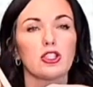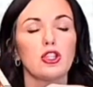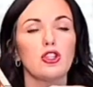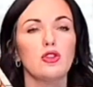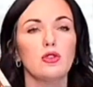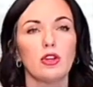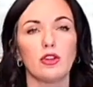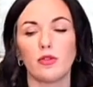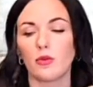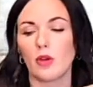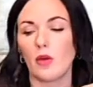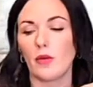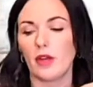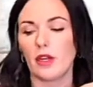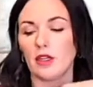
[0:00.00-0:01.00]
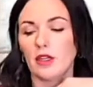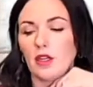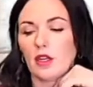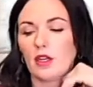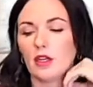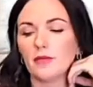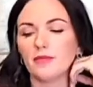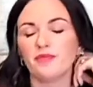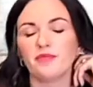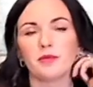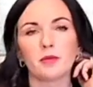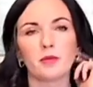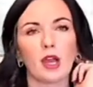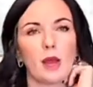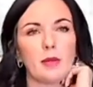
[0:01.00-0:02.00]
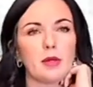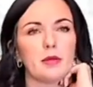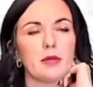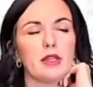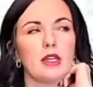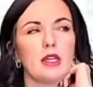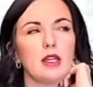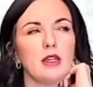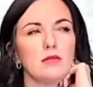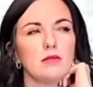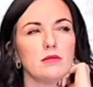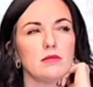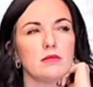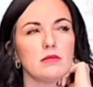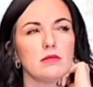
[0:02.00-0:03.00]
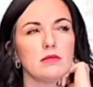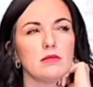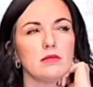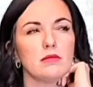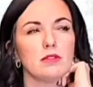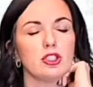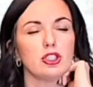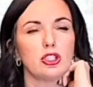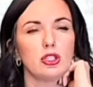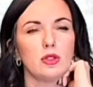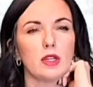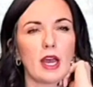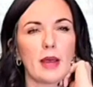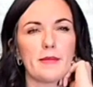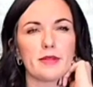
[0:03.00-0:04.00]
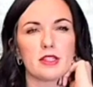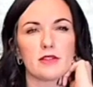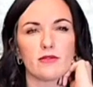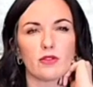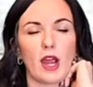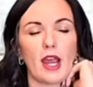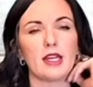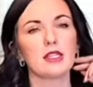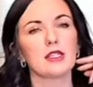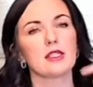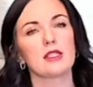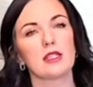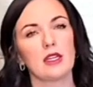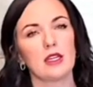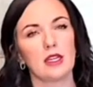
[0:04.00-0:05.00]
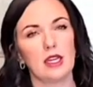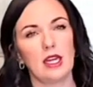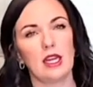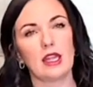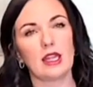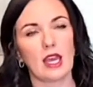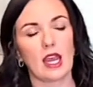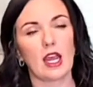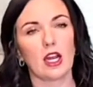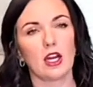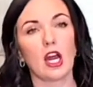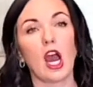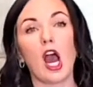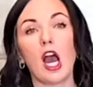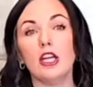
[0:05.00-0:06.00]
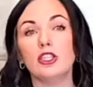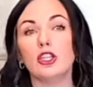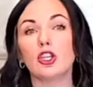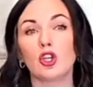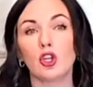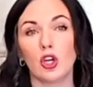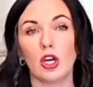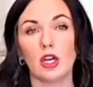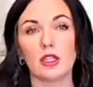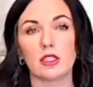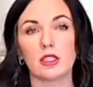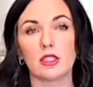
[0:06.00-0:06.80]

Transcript: So you could throw in probably two cups of rice in there uncooked,